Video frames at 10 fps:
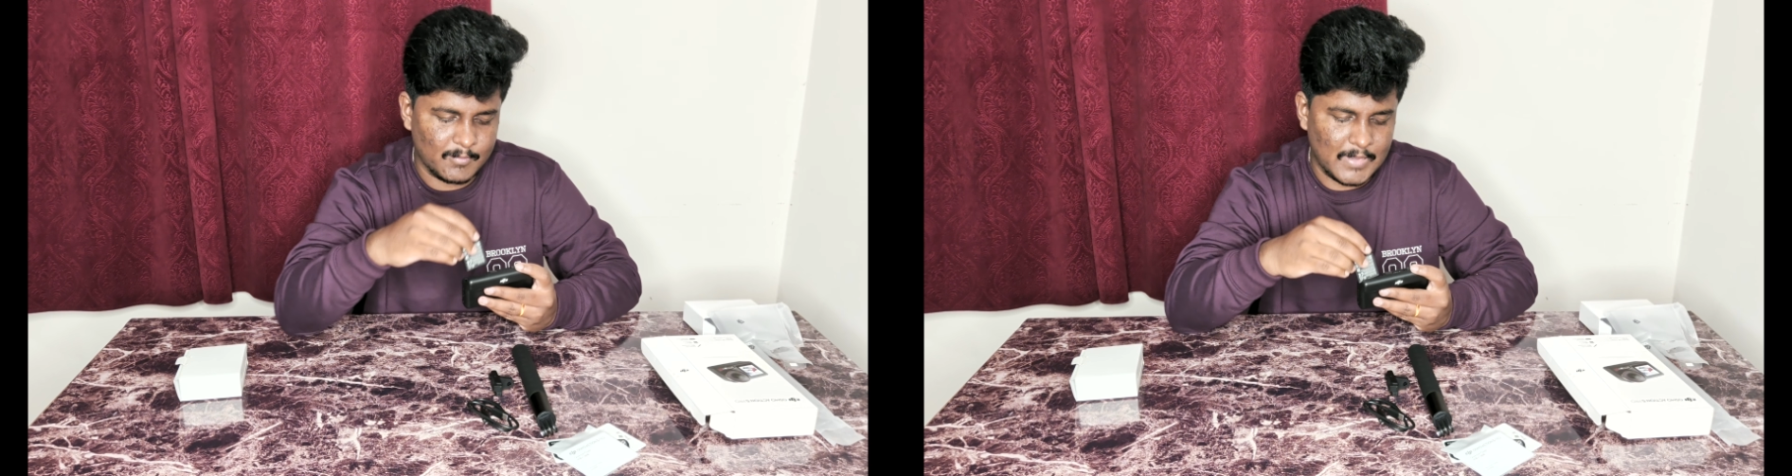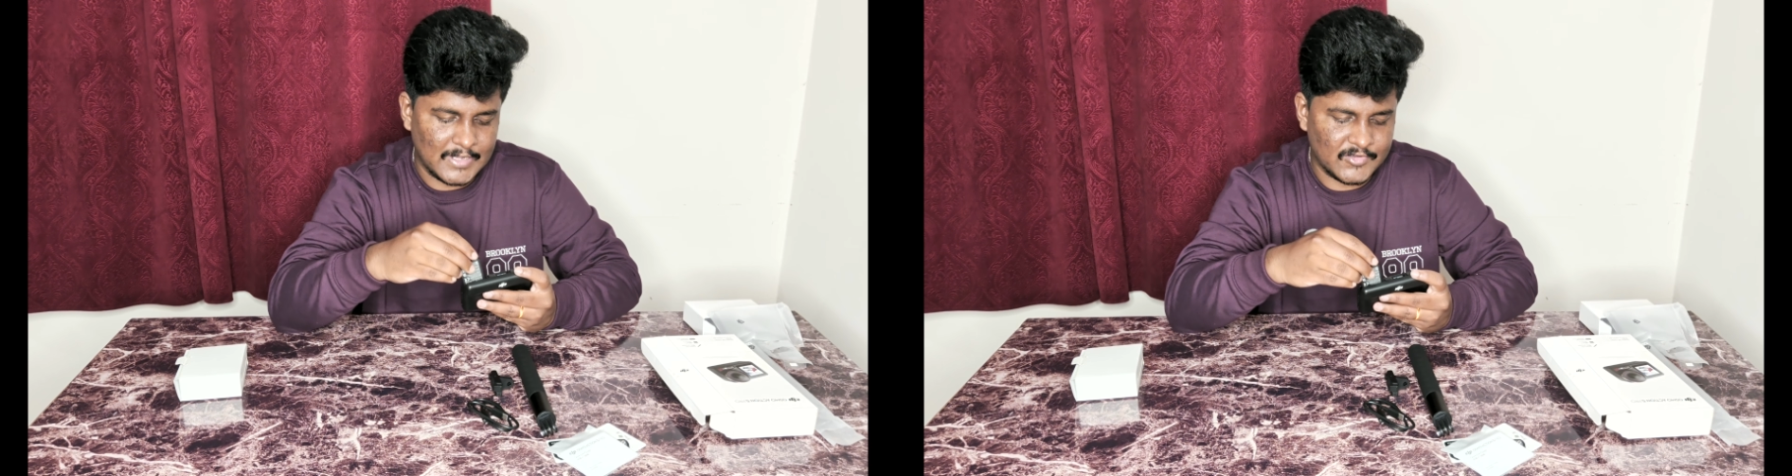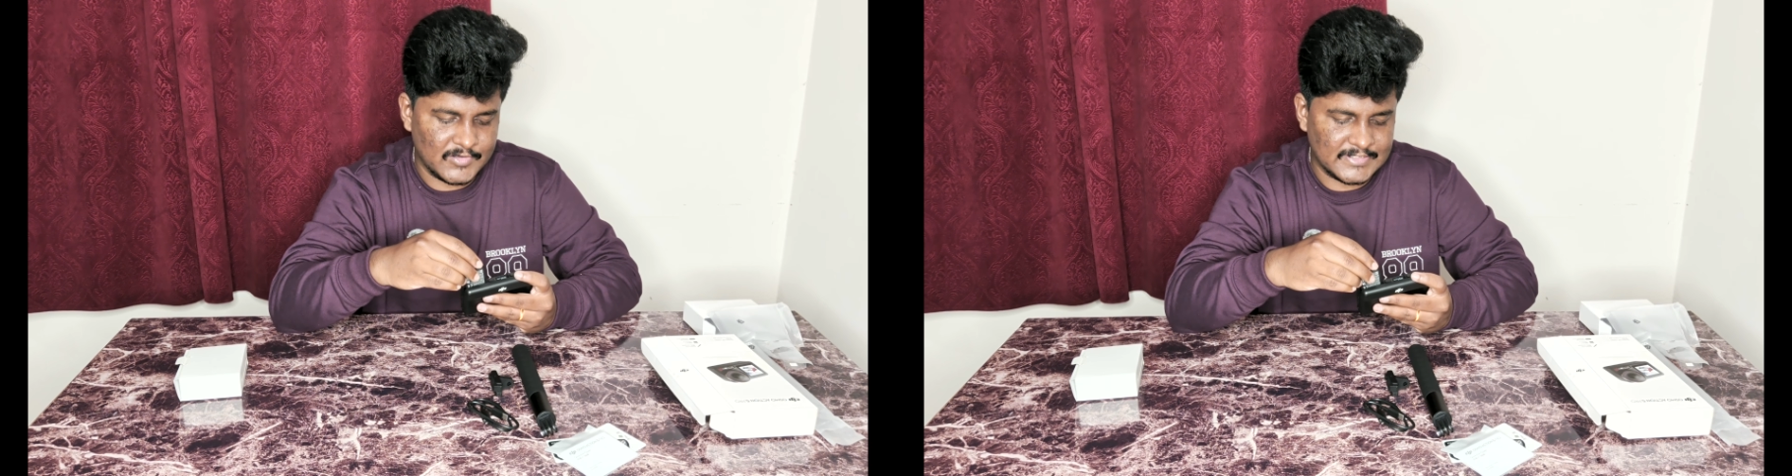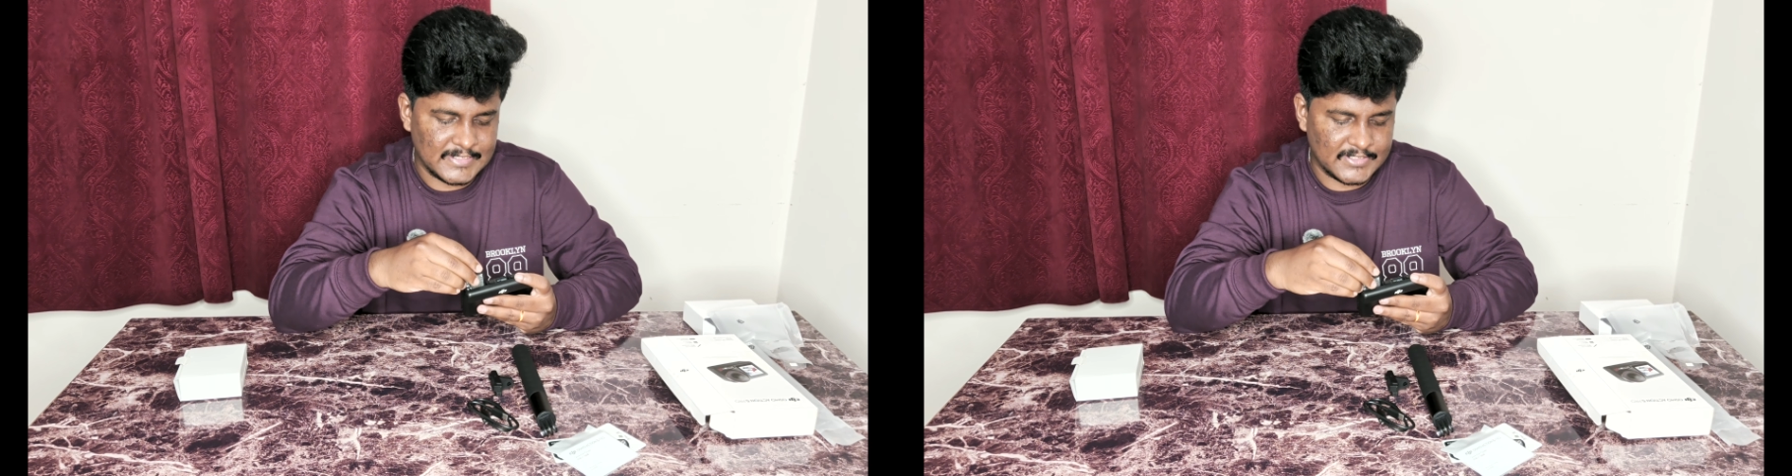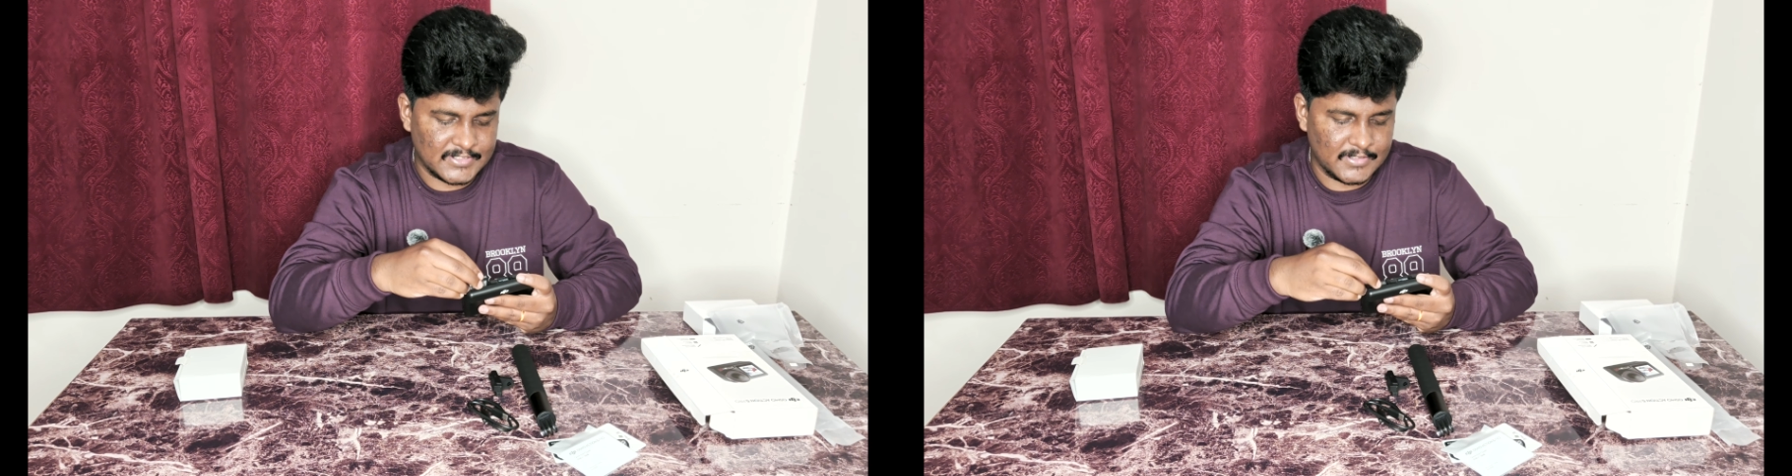batteries
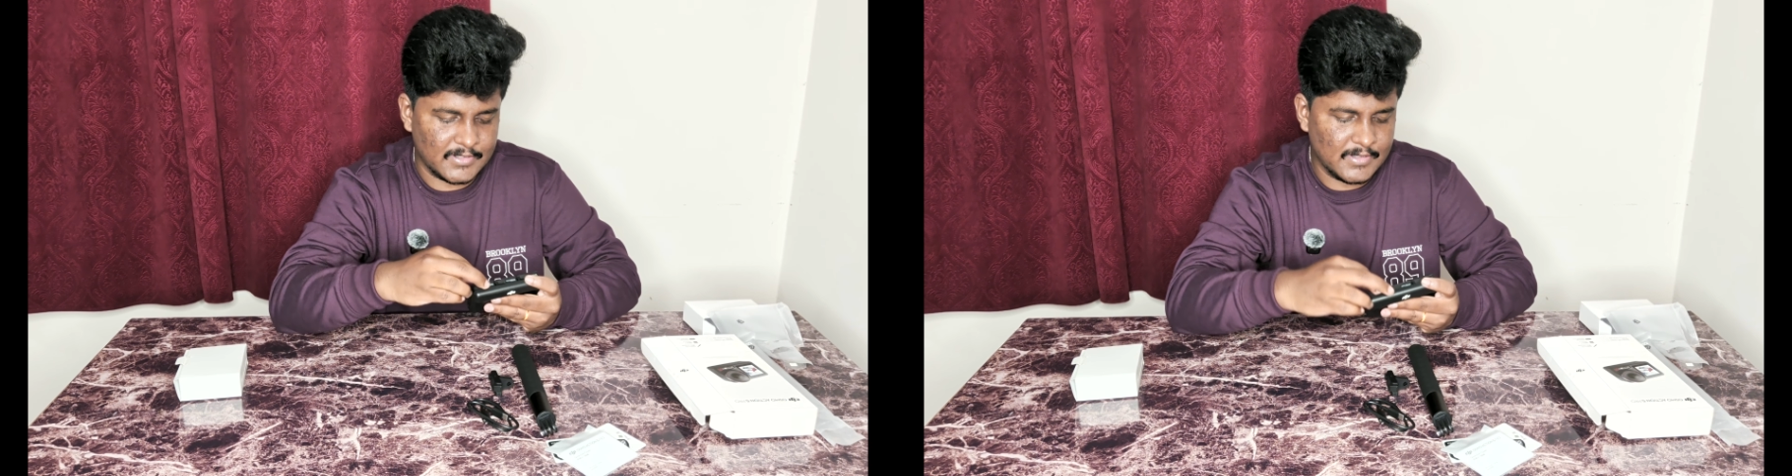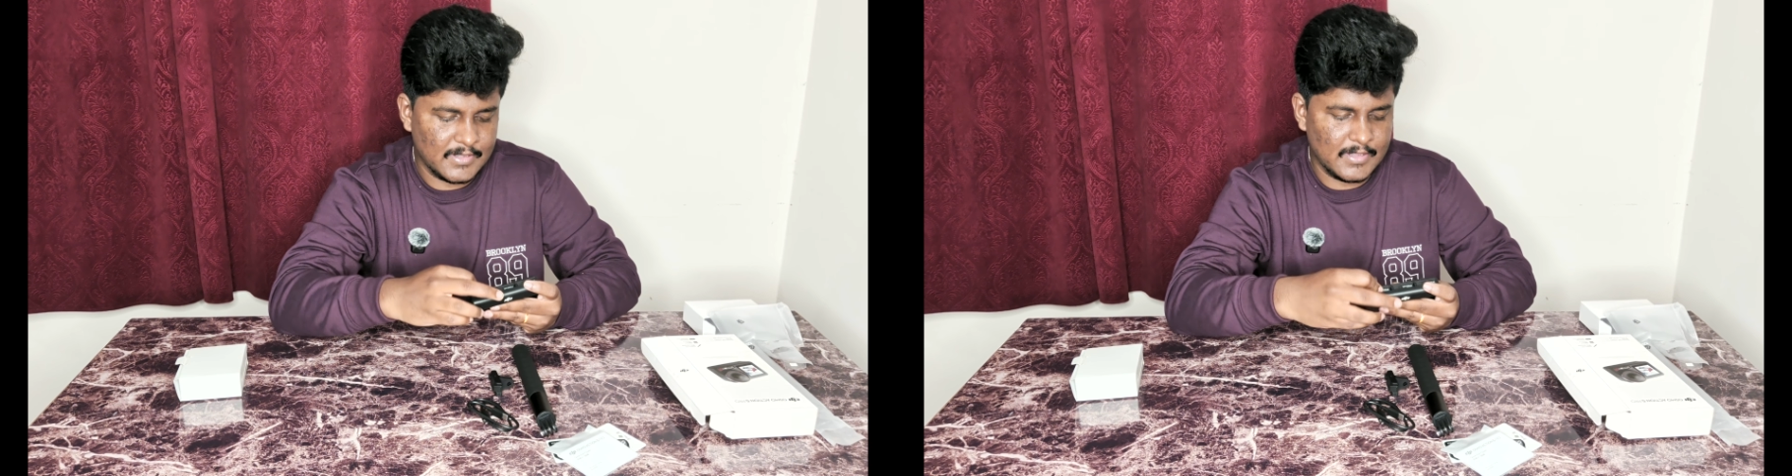actually.